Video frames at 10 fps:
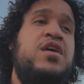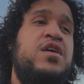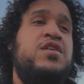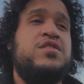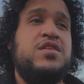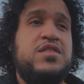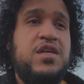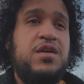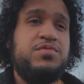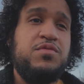to set
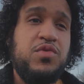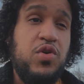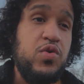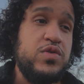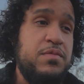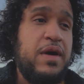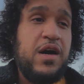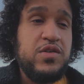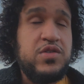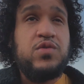up some goals and
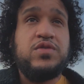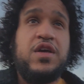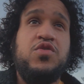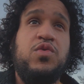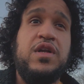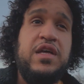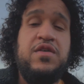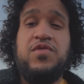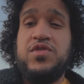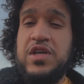milestones that you want to hit
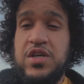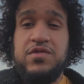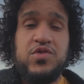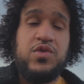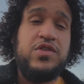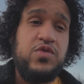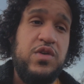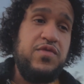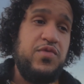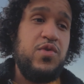for the year of
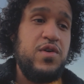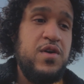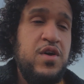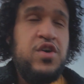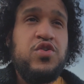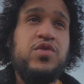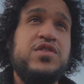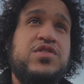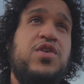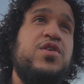2024 you could
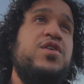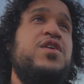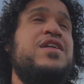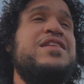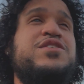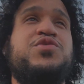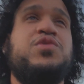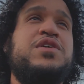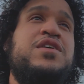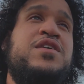start
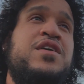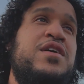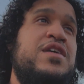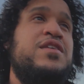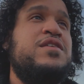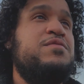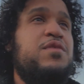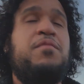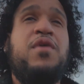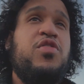literally a
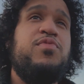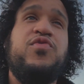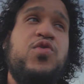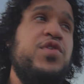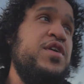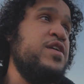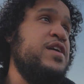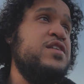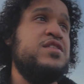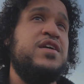month before the year
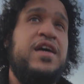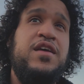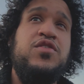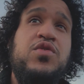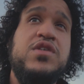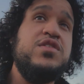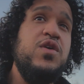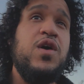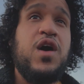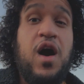ends and you could still
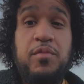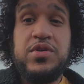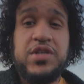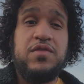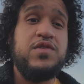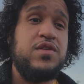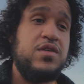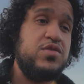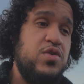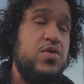accomplish everything
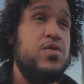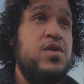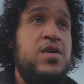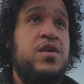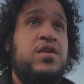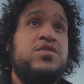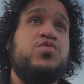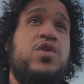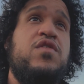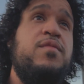so just
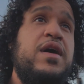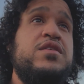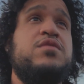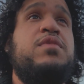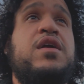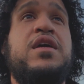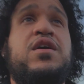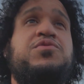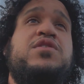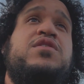want to remind somebody out
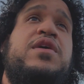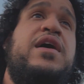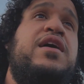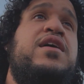there that